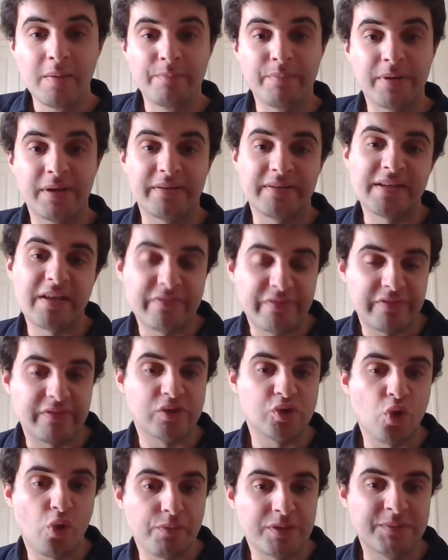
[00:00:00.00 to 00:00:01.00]
But yeah,
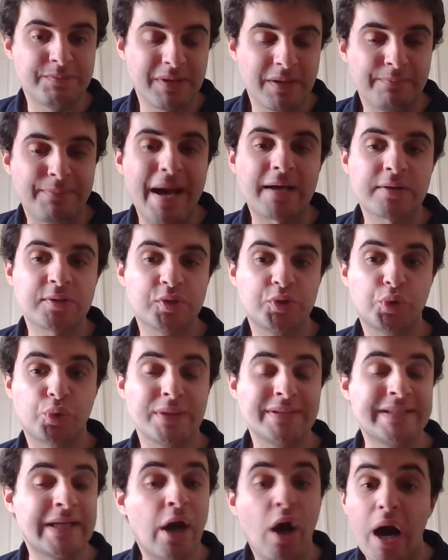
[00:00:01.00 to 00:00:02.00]
there's all this big
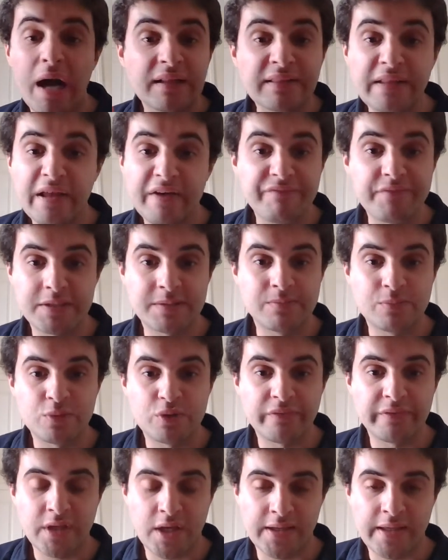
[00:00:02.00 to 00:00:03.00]
backstory. Now, I love this
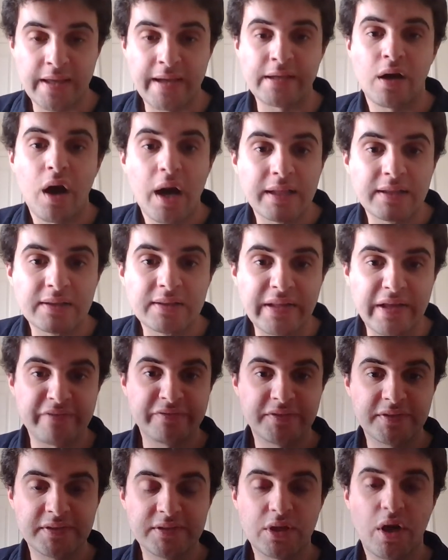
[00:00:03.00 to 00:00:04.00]
movie, okay? I
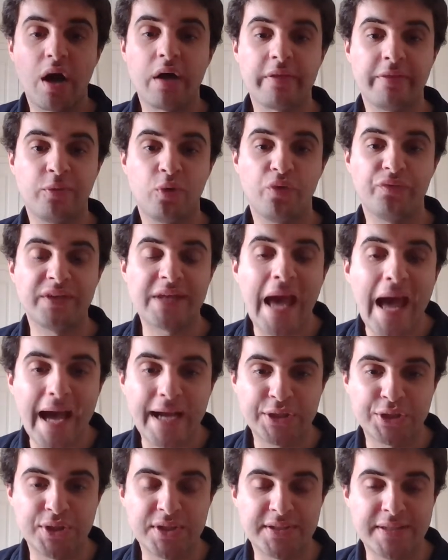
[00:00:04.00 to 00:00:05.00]
loved it. I thought the
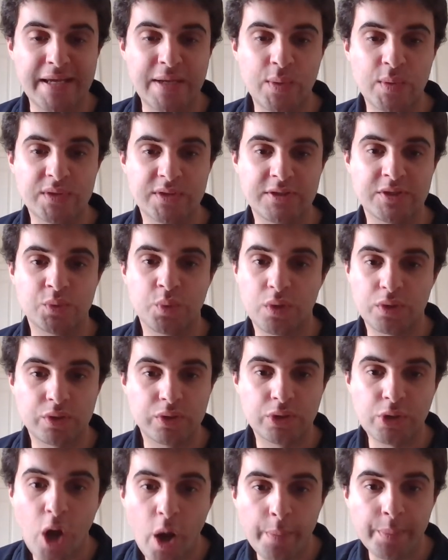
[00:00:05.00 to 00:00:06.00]
action sequences were
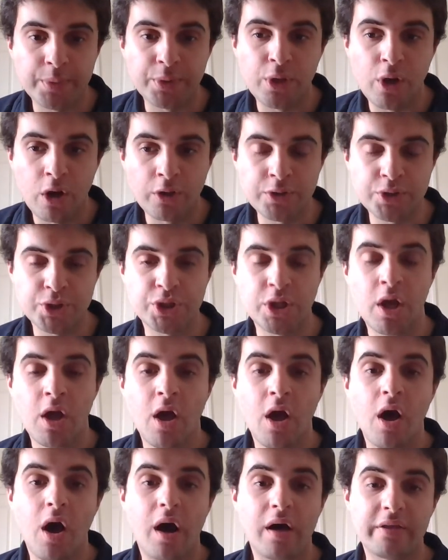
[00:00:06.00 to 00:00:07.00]
top-notch.
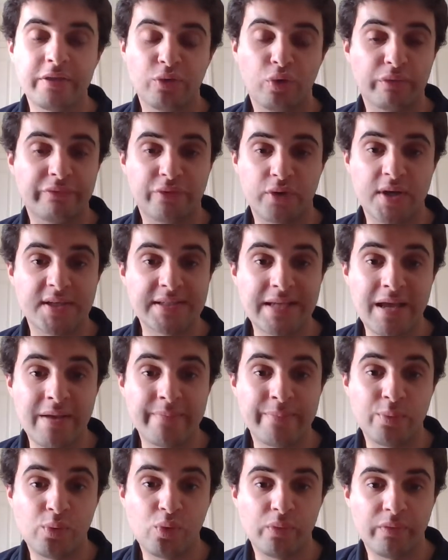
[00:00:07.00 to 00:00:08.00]
I thought, for
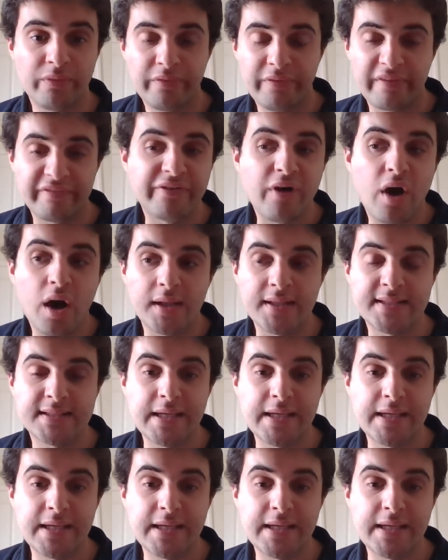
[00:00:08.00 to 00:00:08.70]
example, the fight